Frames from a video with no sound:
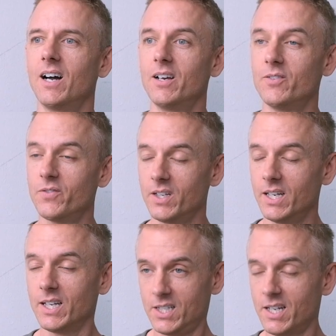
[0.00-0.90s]
I'm an
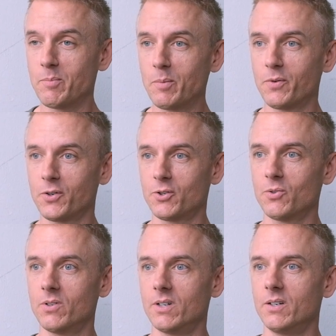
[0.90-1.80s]
SDN member for sure.